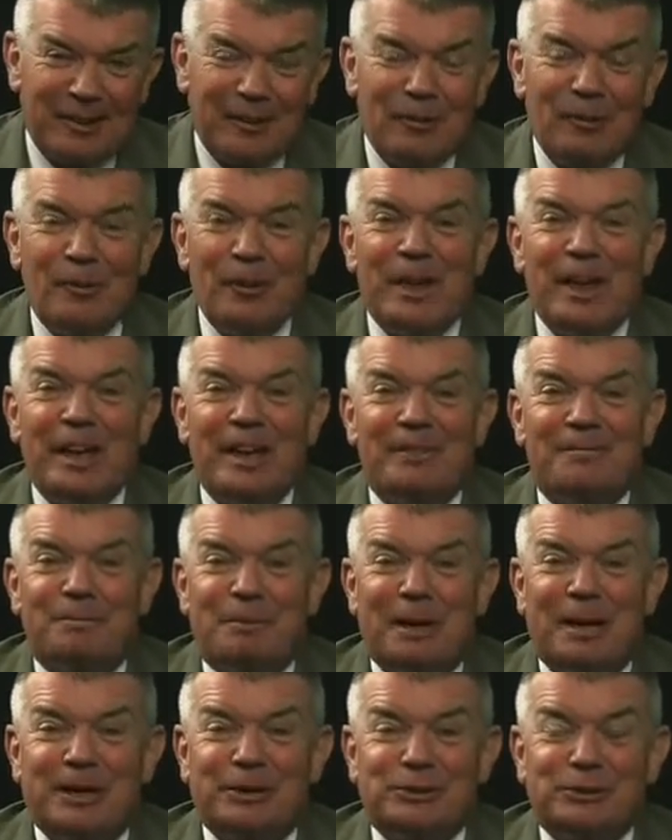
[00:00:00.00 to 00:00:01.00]
We have
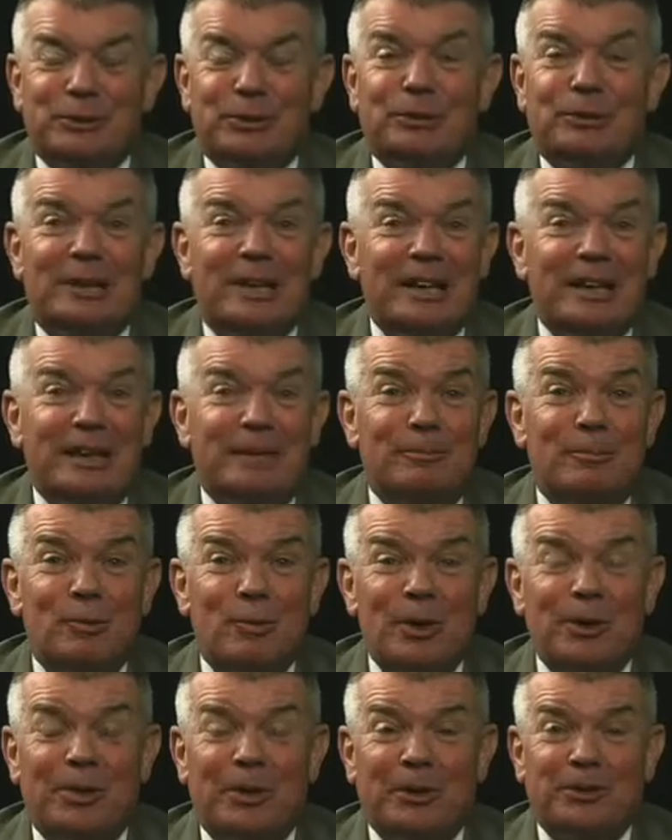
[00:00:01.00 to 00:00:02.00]
Pastor Lamb
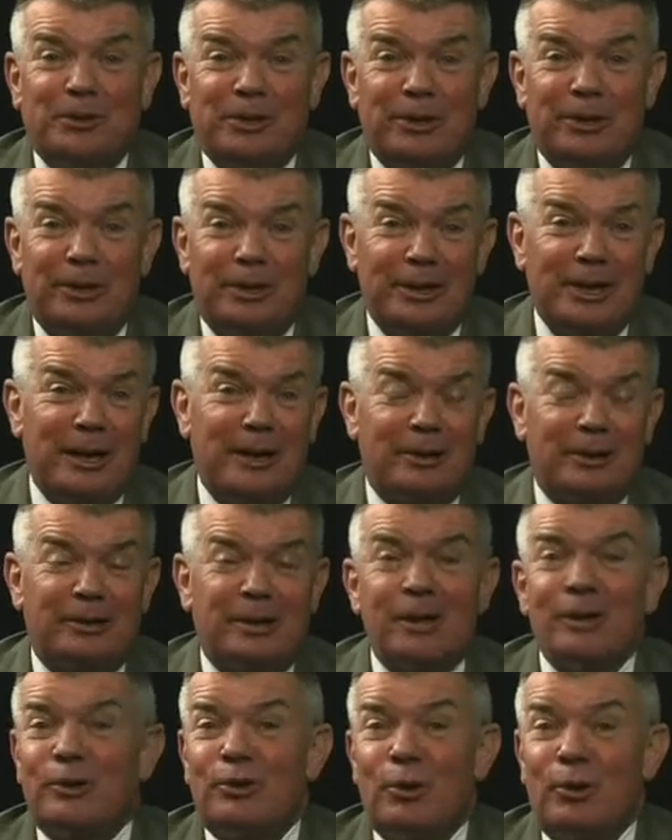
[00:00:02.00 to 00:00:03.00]
with us here at our
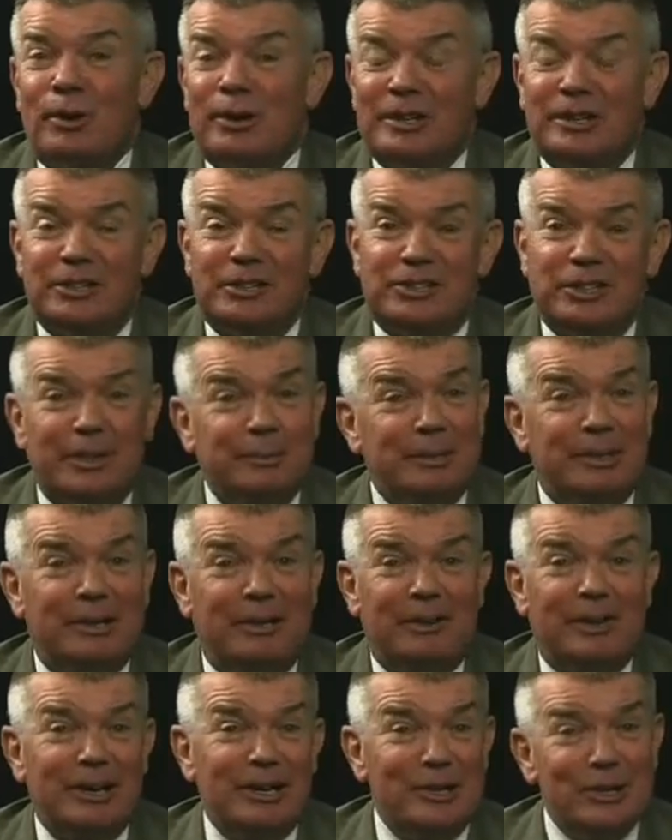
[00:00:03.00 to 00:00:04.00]
Concordia
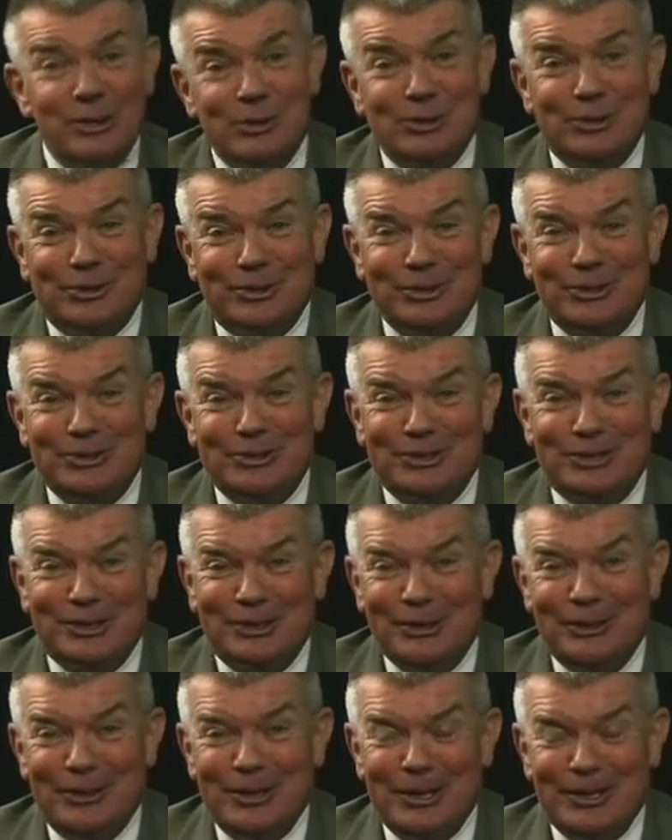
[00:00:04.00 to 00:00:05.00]
Seminary Houston
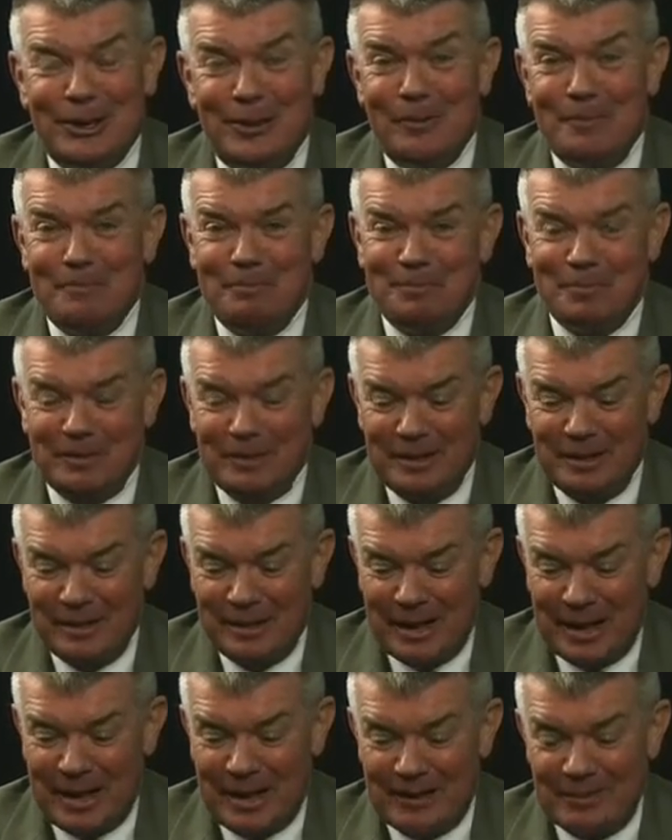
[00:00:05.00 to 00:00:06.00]
studio
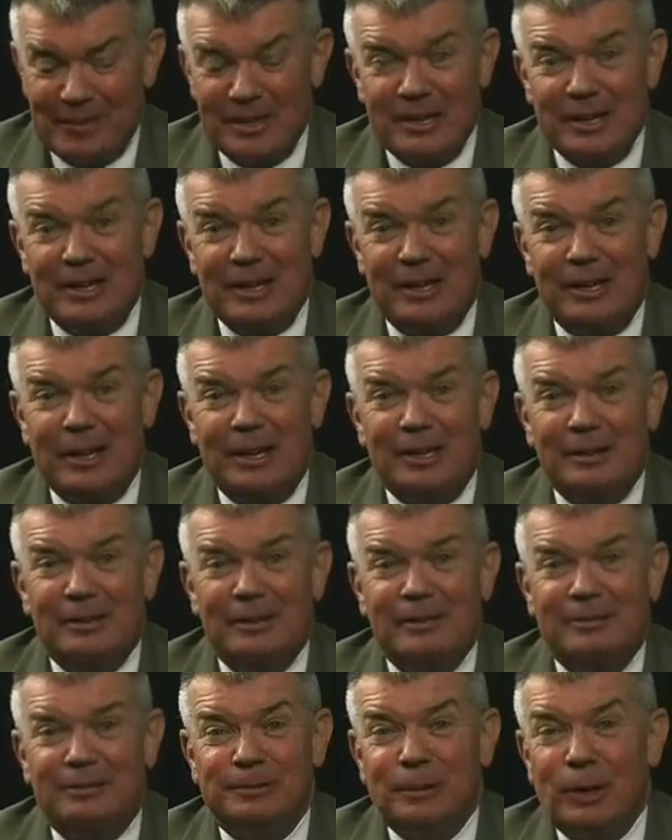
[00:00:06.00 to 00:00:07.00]
on the
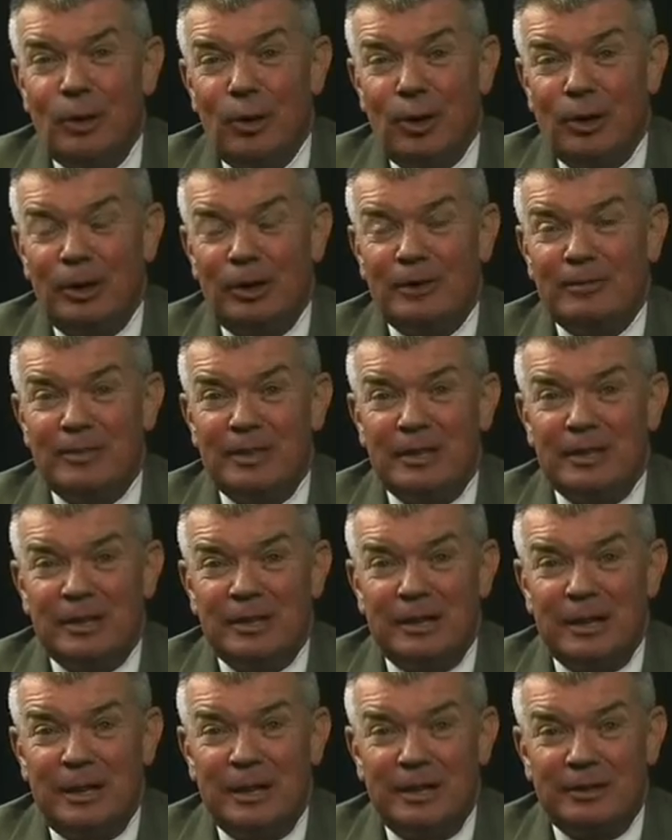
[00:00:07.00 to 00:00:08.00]
floor of the
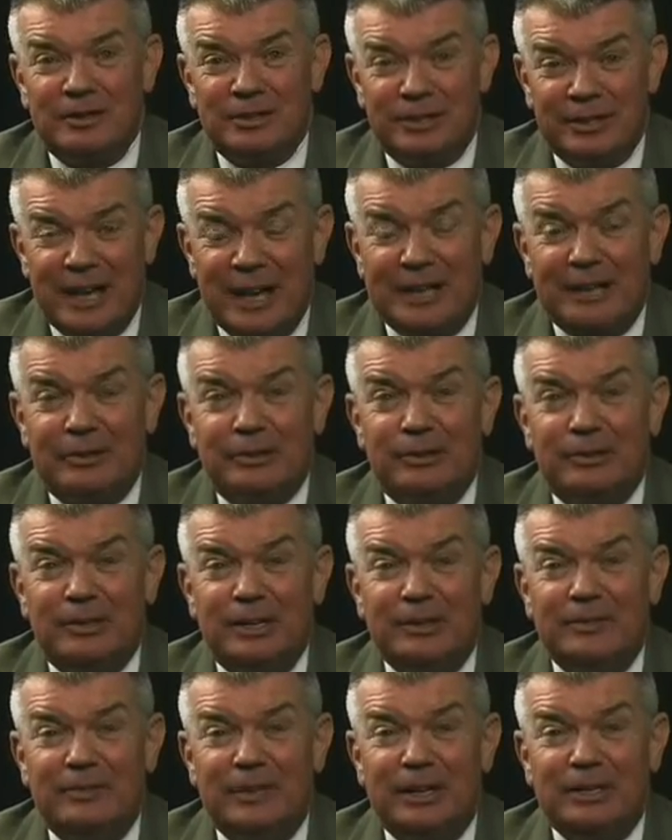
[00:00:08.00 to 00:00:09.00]
Synodical
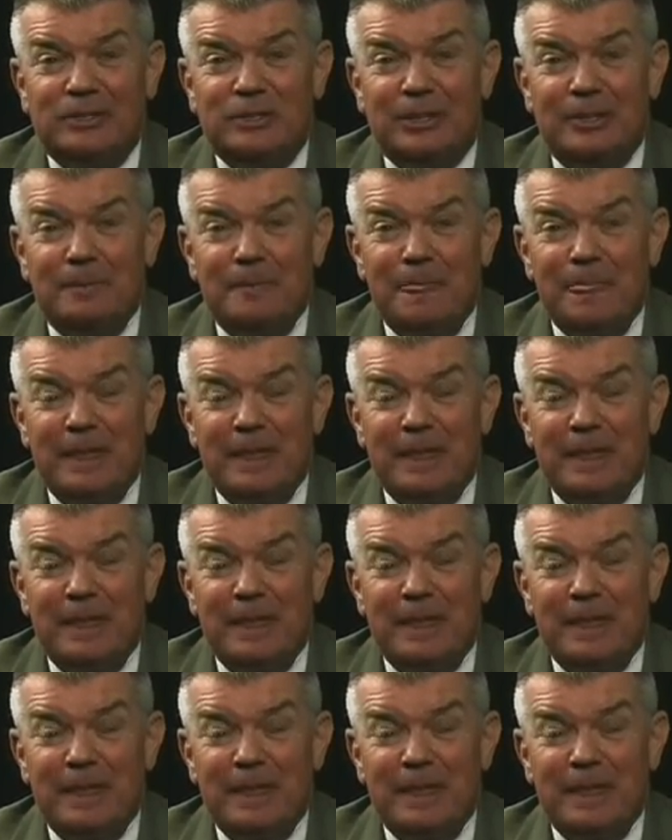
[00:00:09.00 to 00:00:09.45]
Convention.